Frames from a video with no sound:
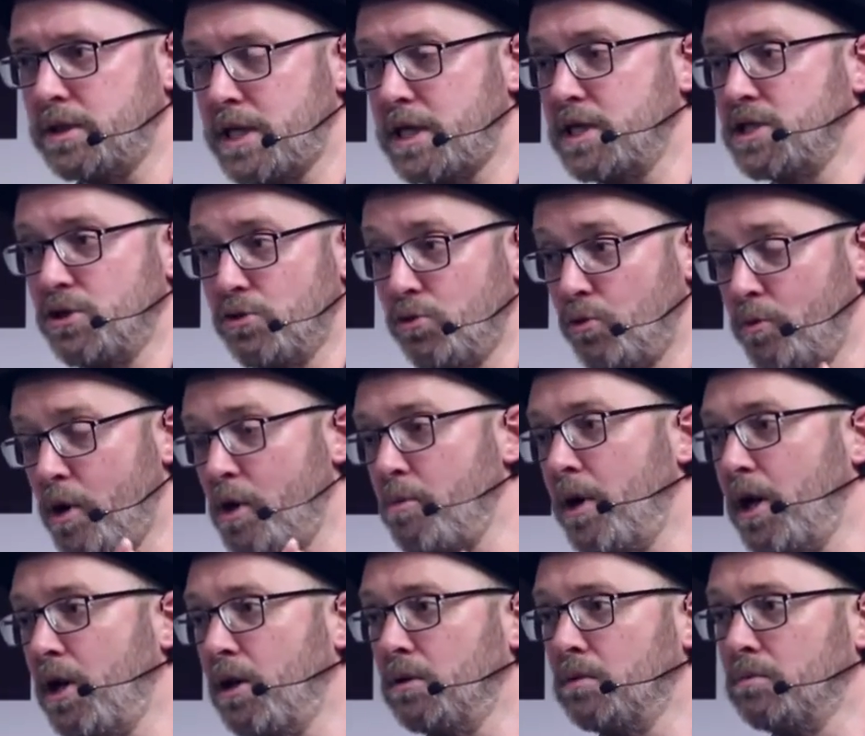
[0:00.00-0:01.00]
data or
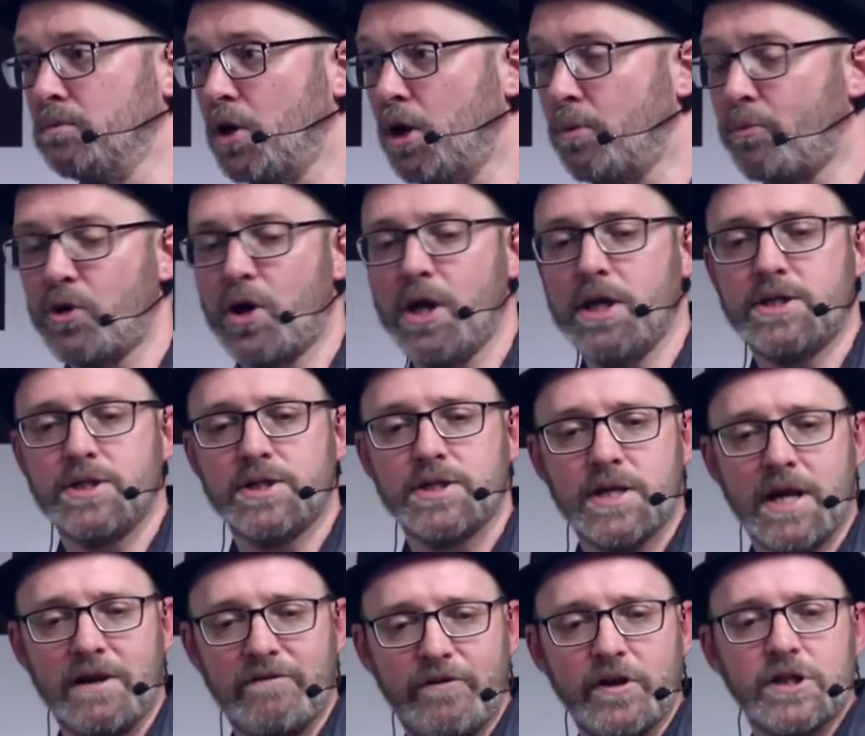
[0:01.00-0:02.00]
mobile
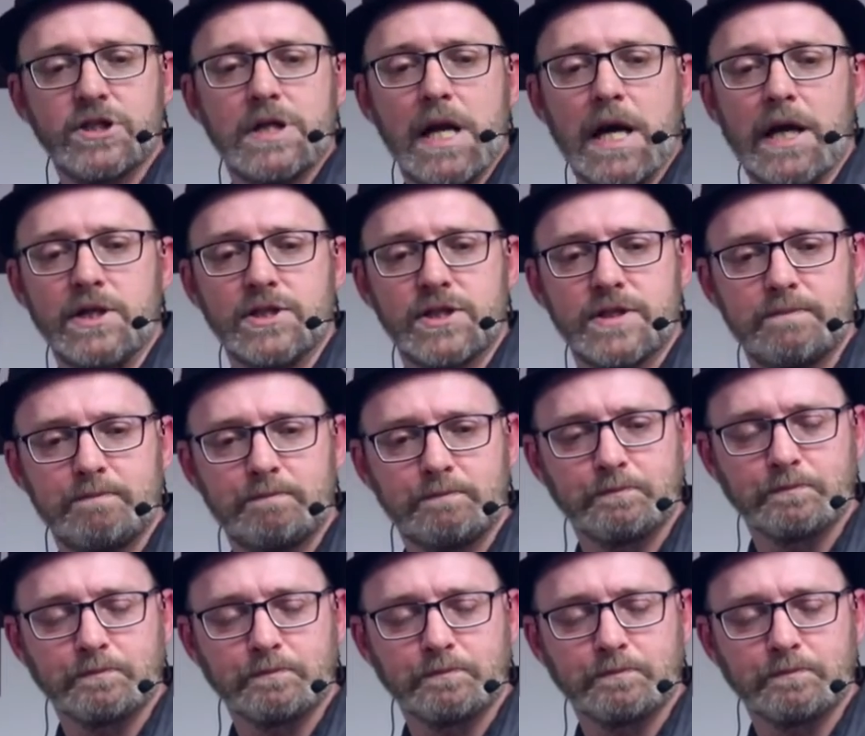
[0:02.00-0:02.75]
operators and fixed lines.